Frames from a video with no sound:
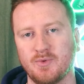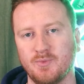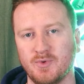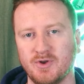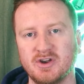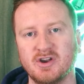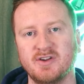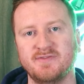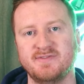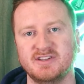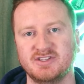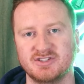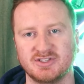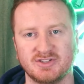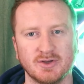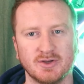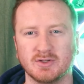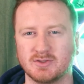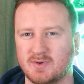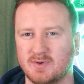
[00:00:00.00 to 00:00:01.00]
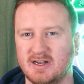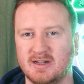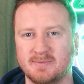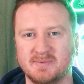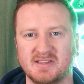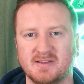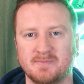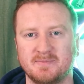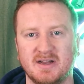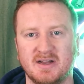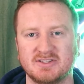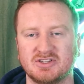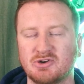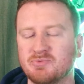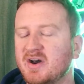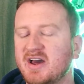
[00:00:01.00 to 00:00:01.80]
I wonder if he just goes right up to the buzzer.